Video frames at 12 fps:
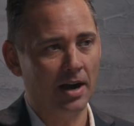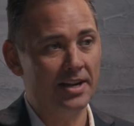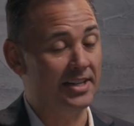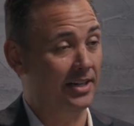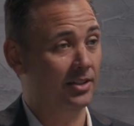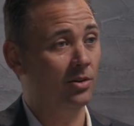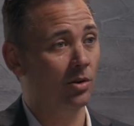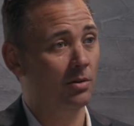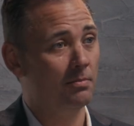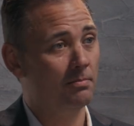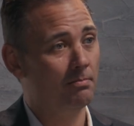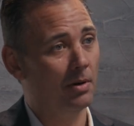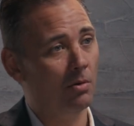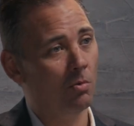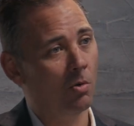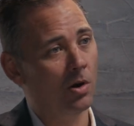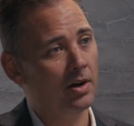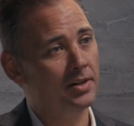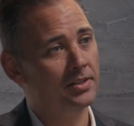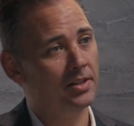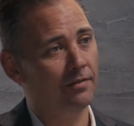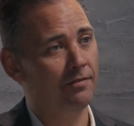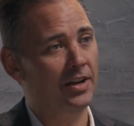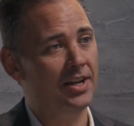identical, but one,
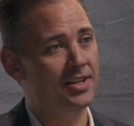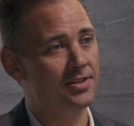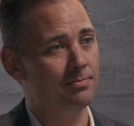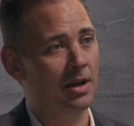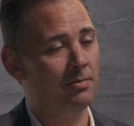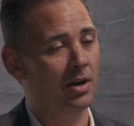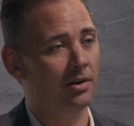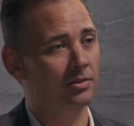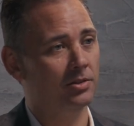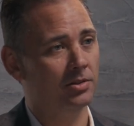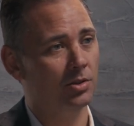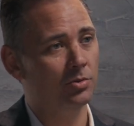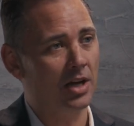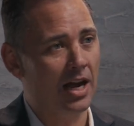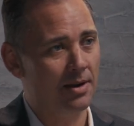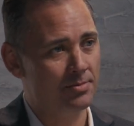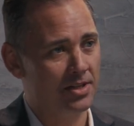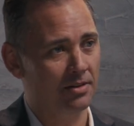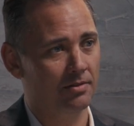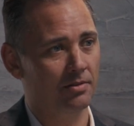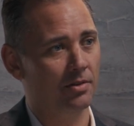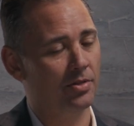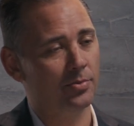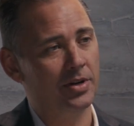the fees maybe are 2 times it
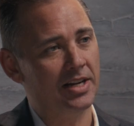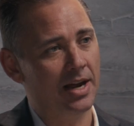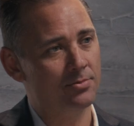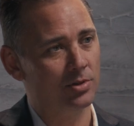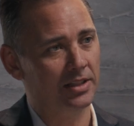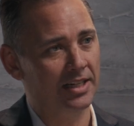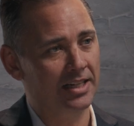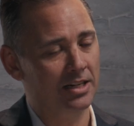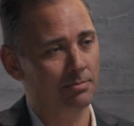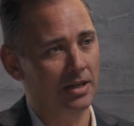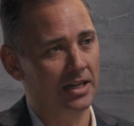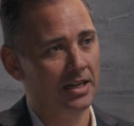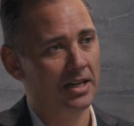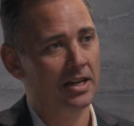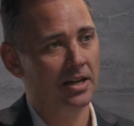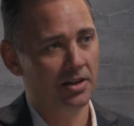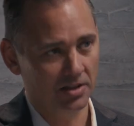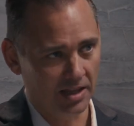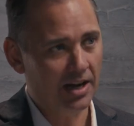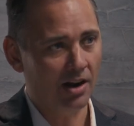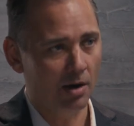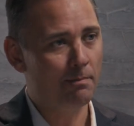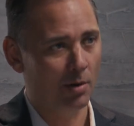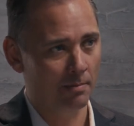or 3 times what they need to be. They
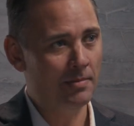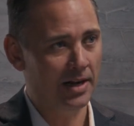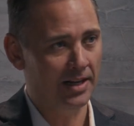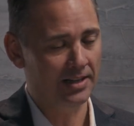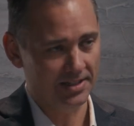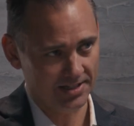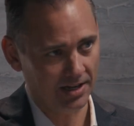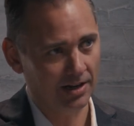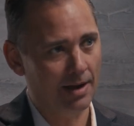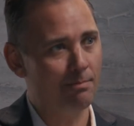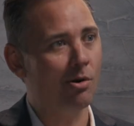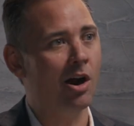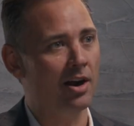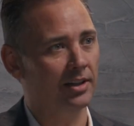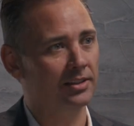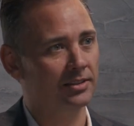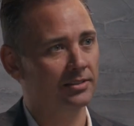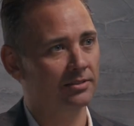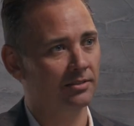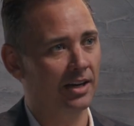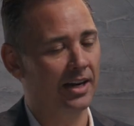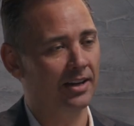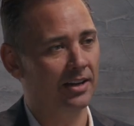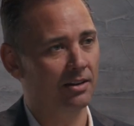are permitted to sell that product,
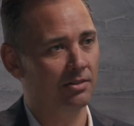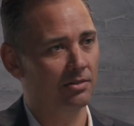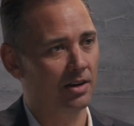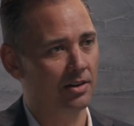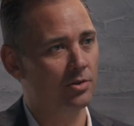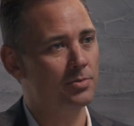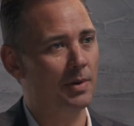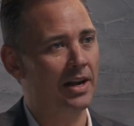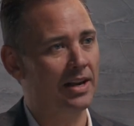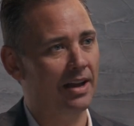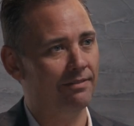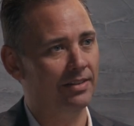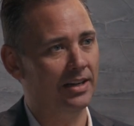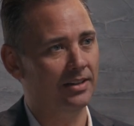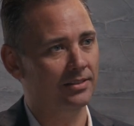right? And who's paying that fee?